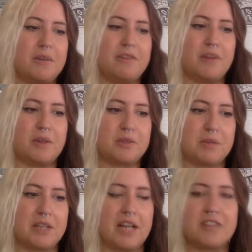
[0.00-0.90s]
folks were
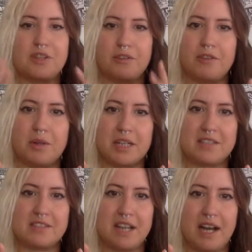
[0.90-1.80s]
not so
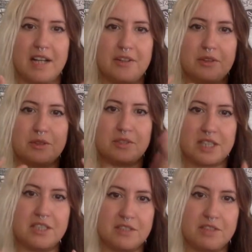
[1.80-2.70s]
focused on those
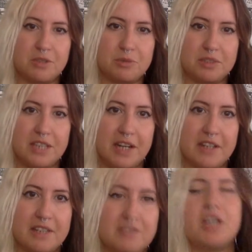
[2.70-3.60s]
individual
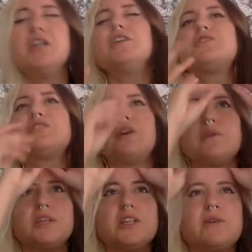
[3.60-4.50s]
narratives.
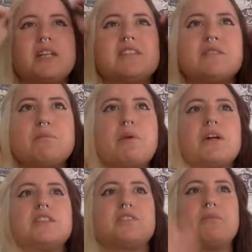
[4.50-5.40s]
So, it is
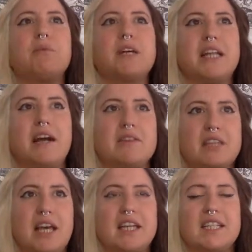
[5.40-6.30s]
important to point out
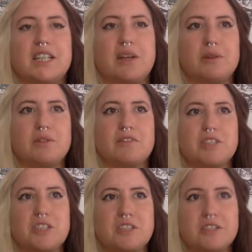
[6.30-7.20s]
that,
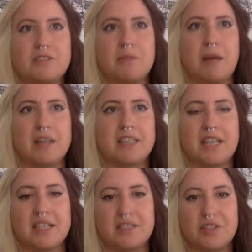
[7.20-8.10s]
Francesca
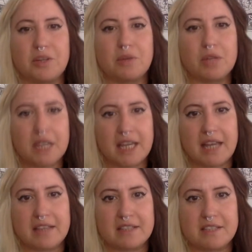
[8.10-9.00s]
Sobande is, looking at
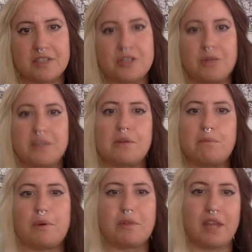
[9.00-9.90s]
this issue as a
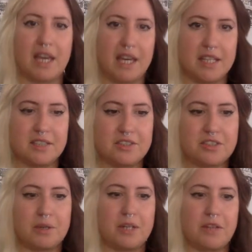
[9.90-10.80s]
both and.
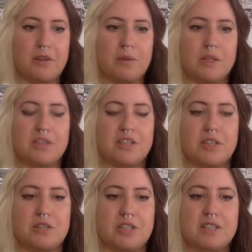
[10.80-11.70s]
So in other words,
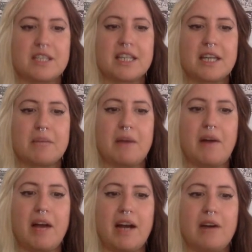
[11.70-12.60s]
she's thinking about
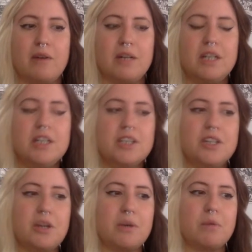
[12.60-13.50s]
how,
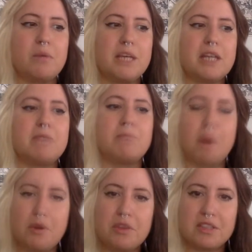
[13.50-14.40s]
we can
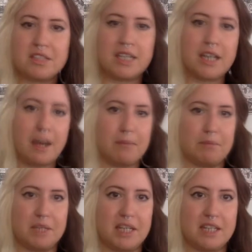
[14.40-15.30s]
both see
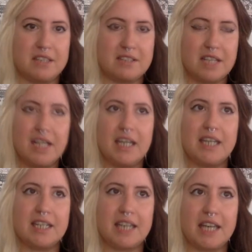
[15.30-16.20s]
companies
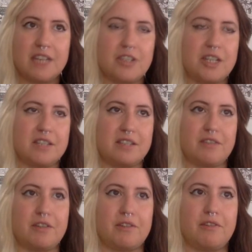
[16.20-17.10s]
engaging
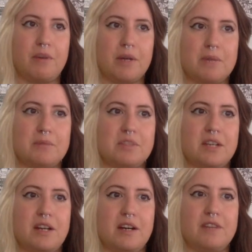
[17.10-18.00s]
different forms
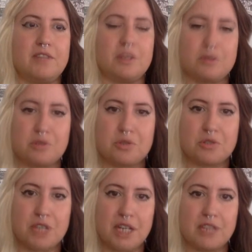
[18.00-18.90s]
of, social
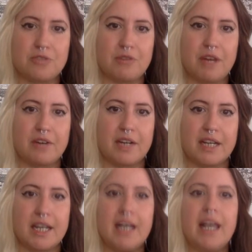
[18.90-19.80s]
change
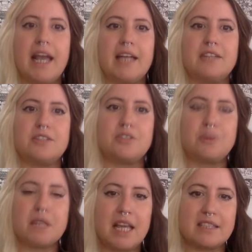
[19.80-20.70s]
rhetoric and
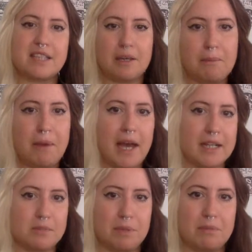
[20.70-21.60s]
doing that to
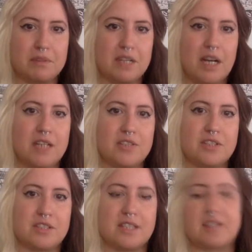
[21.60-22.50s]
impact people's
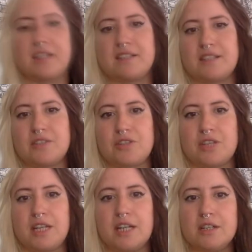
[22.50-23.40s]
consciousness and
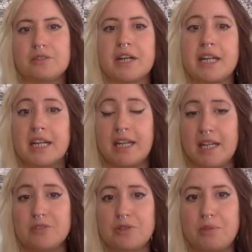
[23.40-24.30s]
essentially creating an
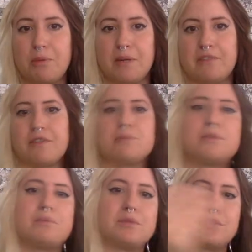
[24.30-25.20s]
entry point for
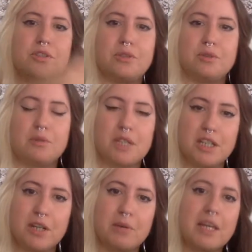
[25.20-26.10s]
people to,
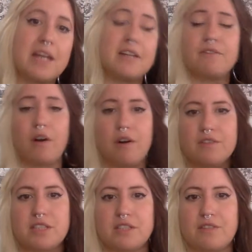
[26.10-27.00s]
get involved
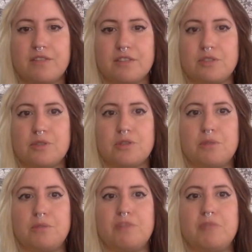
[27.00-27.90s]
in different social
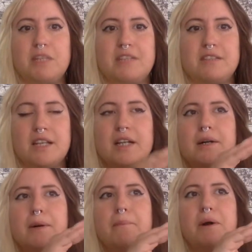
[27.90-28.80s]
movements.
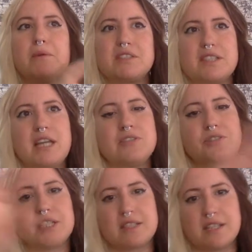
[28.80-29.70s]
But what's
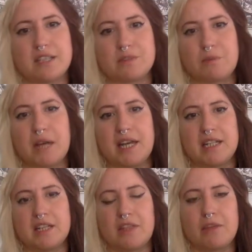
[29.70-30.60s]
dangerous is
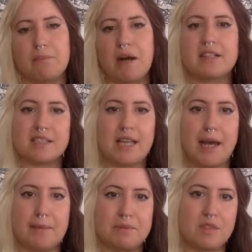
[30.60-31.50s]
when the buck
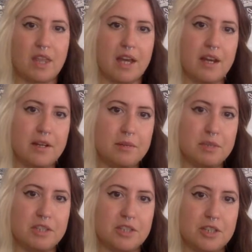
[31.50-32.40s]
stops there
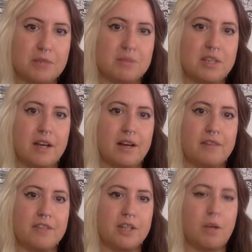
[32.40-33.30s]
in terms of,
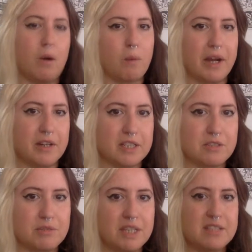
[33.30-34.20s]

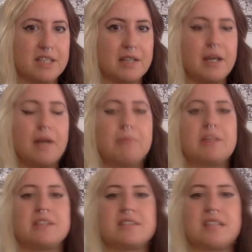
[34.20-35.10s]
awareness raising, but
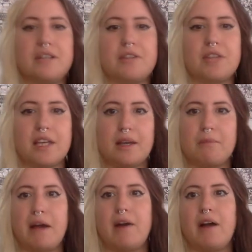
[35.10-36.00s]
instead thinking
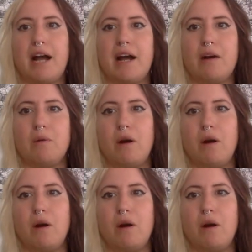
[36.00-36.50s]
about how